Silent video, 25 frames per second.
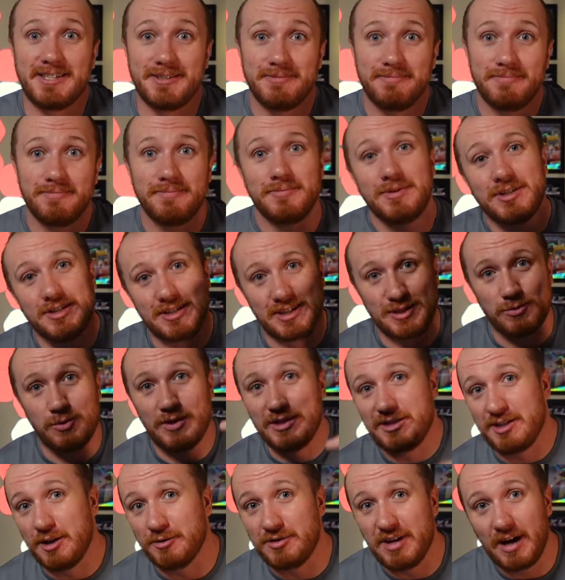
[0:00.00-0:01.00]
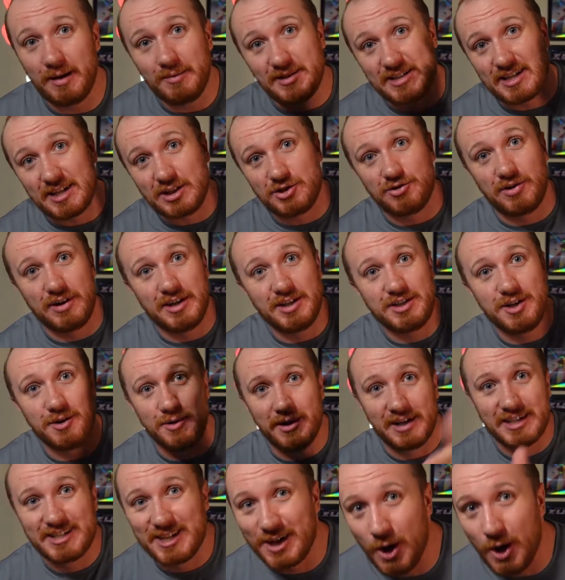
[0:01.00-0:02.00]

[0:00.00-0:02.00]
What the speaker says: So let's waste no time, let's get straight into it, let's